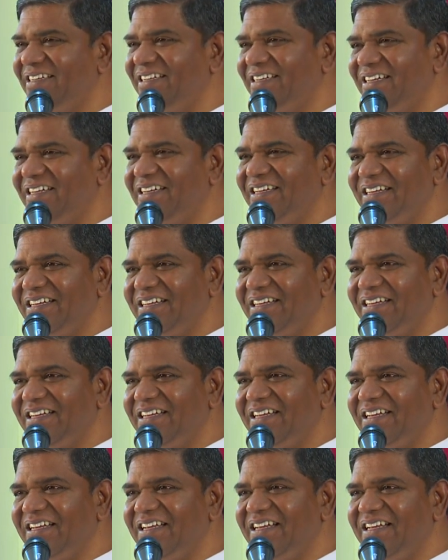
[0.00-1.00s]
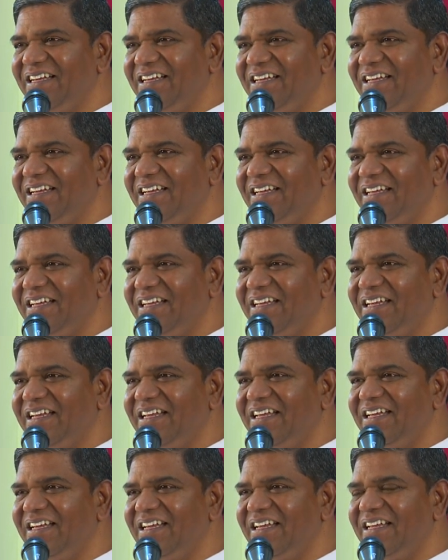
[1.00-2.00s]

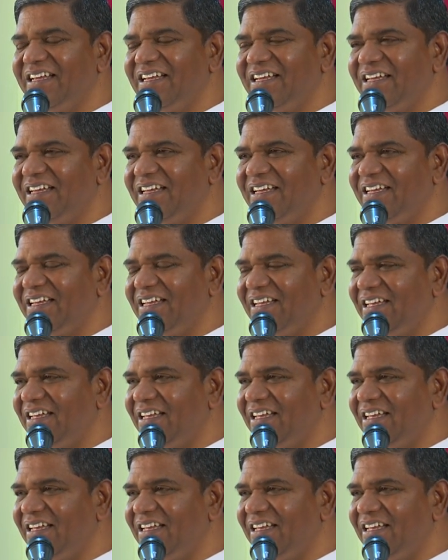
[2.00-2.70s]
(silence)